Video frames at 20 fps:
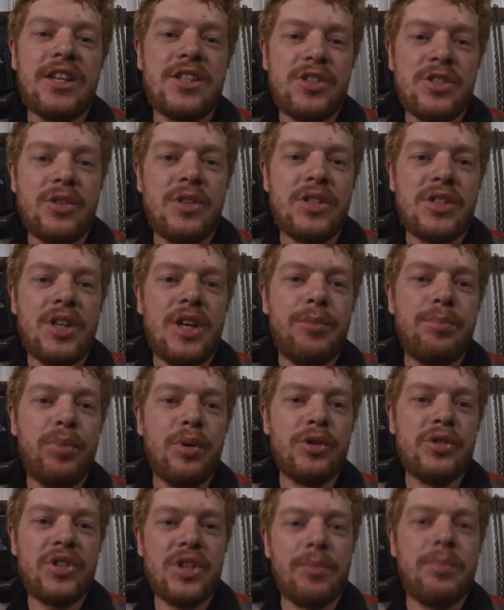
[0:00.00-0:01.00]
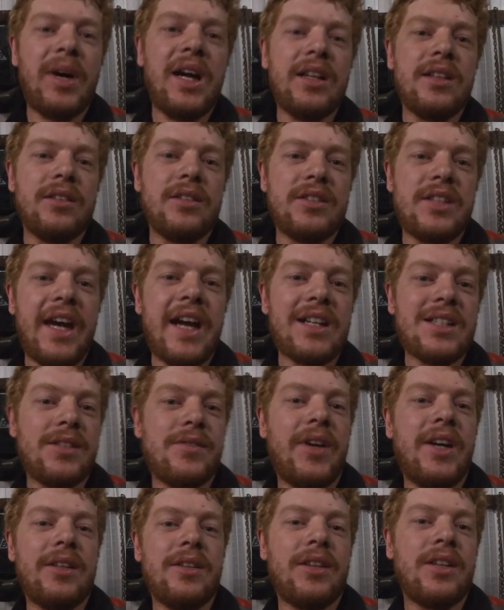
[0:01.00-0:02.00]
soon as I pushed the button to
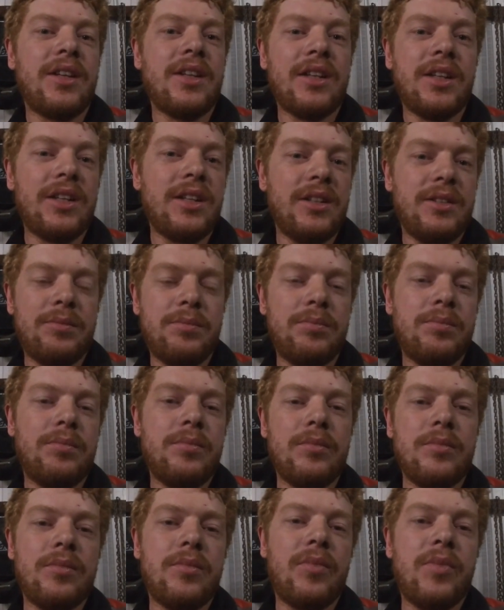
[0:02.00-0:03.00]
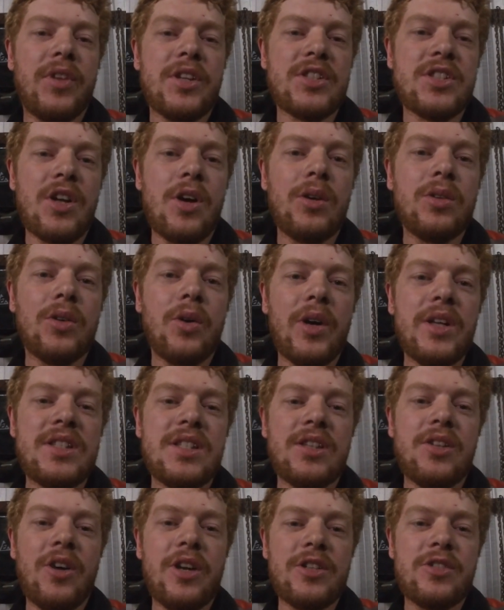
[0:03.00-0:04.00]
activate the solenoids,
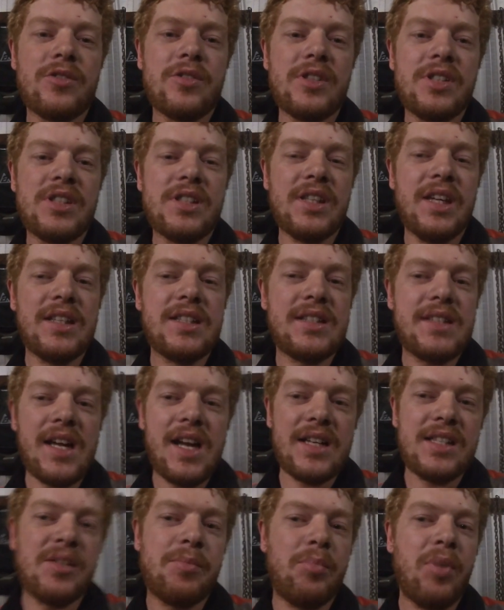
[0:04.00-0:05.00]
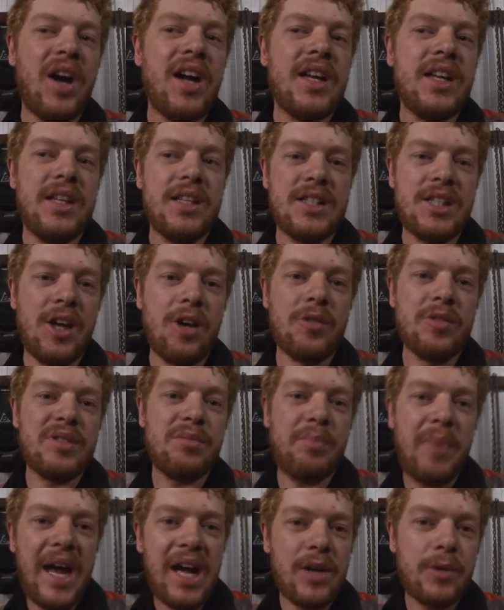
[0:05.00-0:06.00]
the nitrous, it started spraying, so it
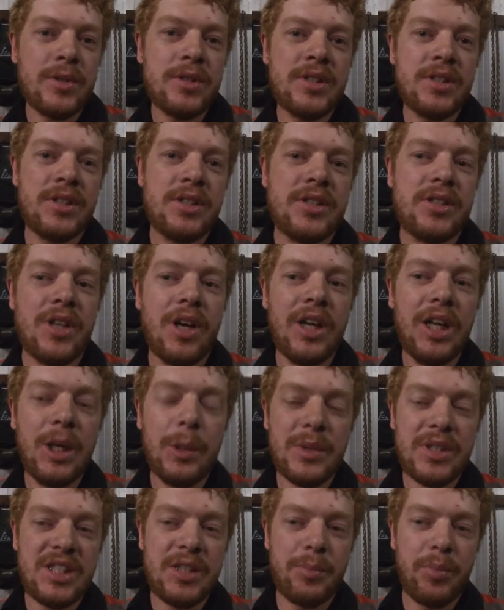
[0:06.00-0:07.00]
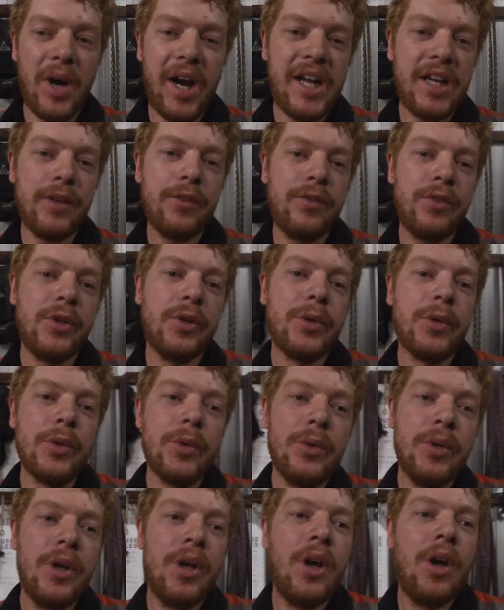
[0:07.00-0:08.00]
was backwards. So it was spraying
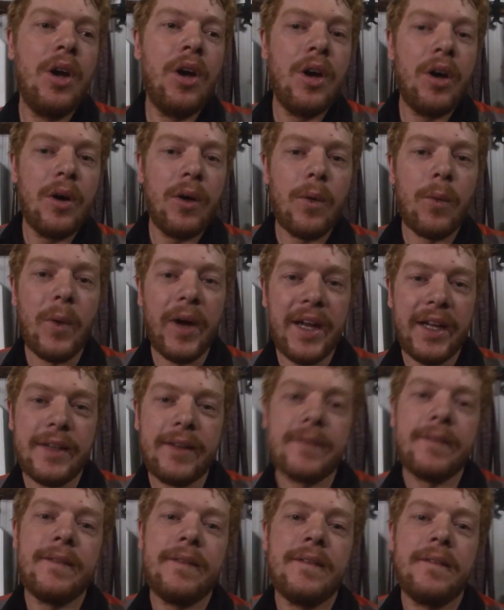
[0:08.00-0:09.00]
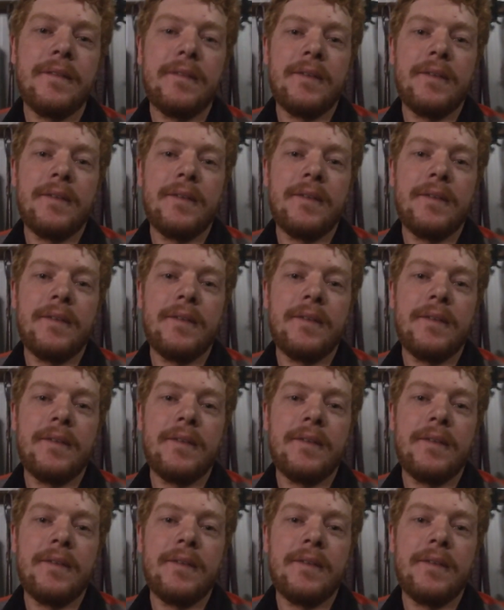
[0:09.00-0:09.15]
fuel when